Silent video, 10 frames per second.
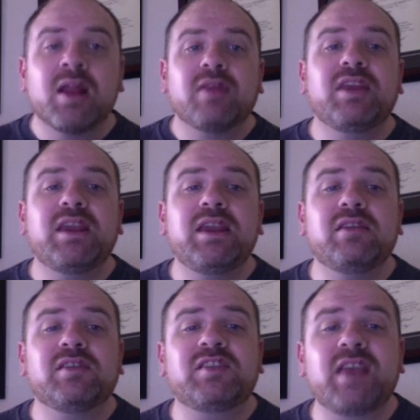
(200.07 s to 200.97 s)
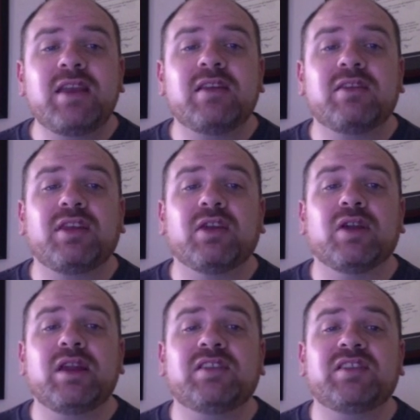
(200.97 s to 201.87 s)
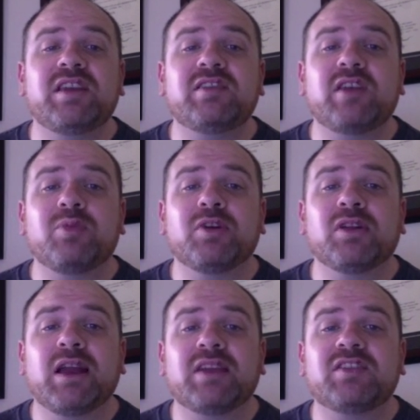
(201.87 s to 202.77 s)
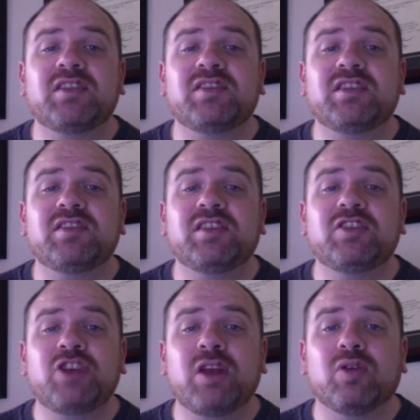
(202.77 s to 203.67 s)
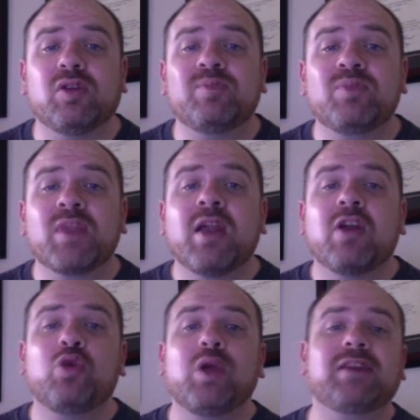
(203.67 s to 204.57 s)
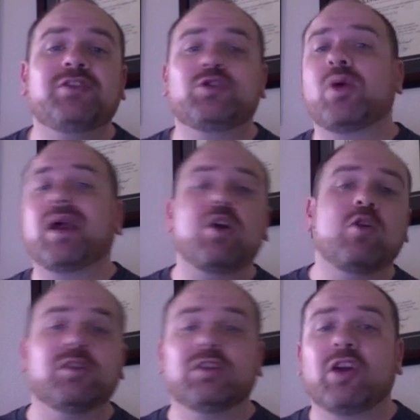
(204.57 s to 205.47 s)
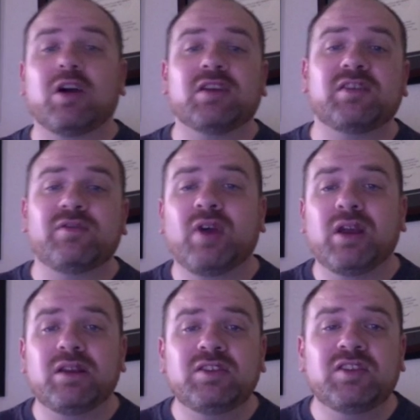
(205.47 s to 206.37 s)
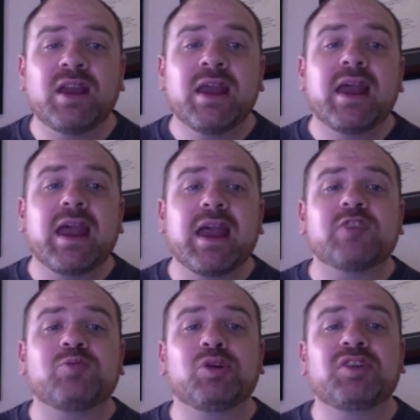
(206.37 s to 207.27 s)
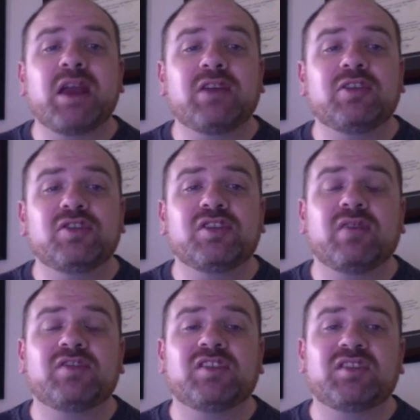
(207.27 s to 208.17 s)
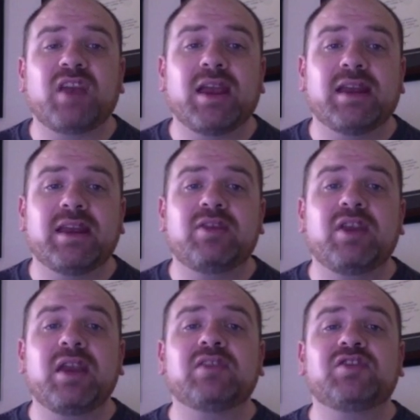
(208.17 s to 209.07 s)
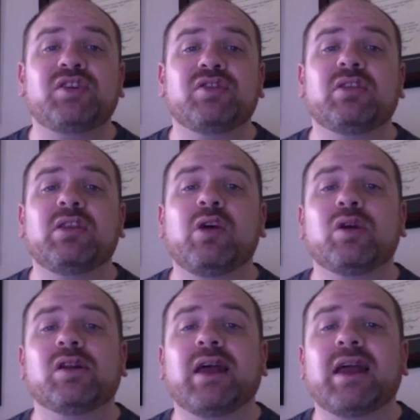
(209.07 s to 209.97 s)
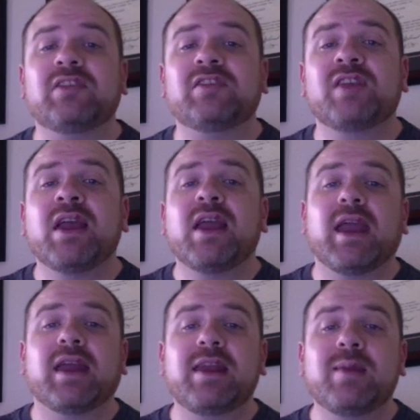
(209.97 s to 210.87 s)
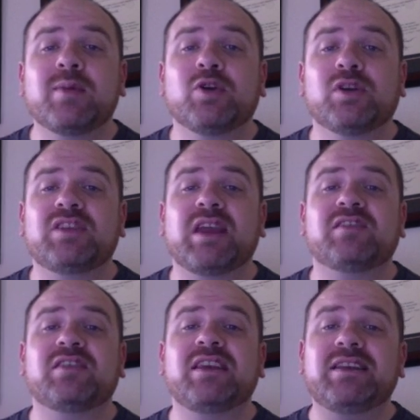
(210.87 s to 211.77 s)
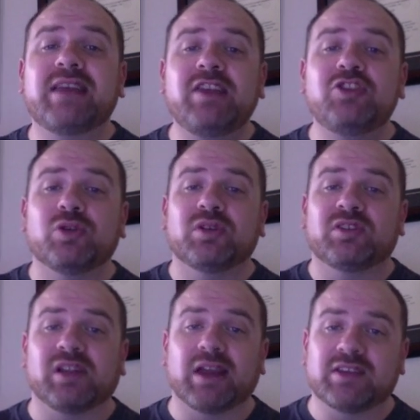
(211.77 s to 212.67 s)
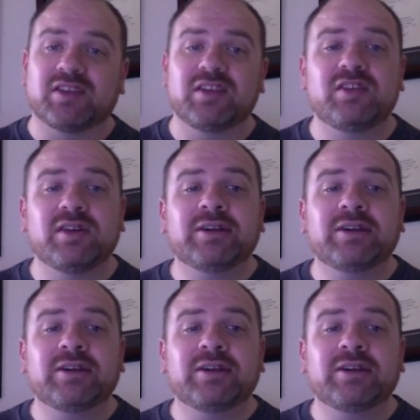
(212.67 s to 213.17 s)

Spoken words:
The second theory sees upper-class citizens in general, who had sway over laws and funds, as protectors of society. They considered the lower class and immigrants as the dangerous classes,